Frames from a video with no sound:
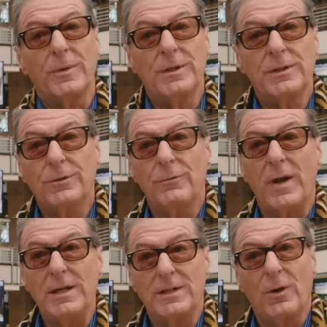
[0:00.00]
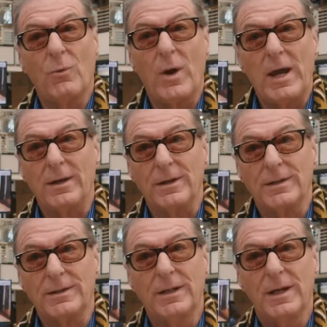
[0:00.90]
This is to raise
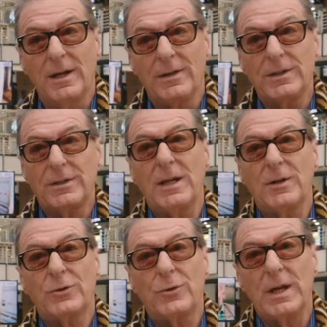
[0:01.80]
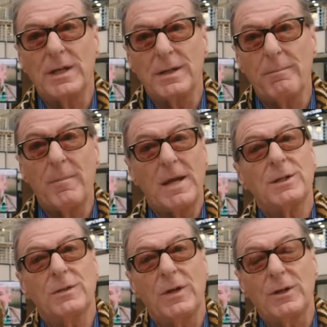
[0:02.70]
awareness. This industry is a
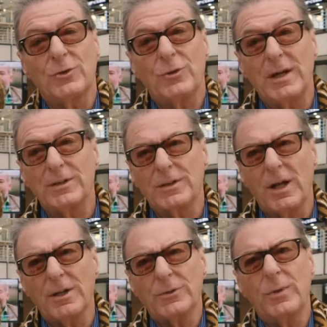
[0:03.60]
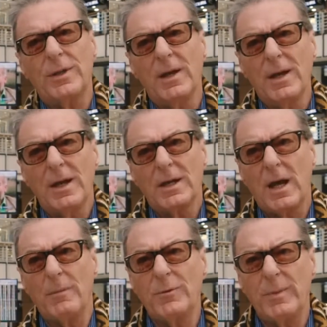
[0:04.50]
massive industry. It starts with
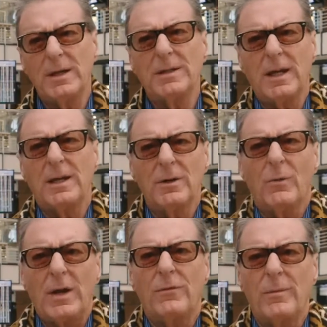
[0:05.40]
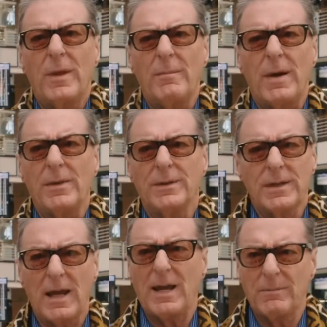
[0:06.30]
cubs being taken away from their mothers
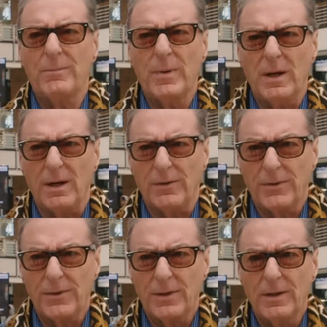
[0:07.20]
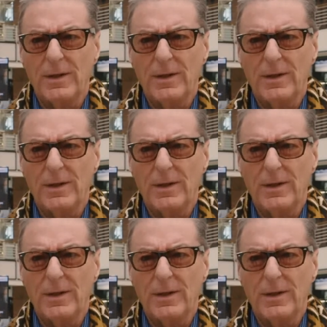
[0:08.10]
at birth.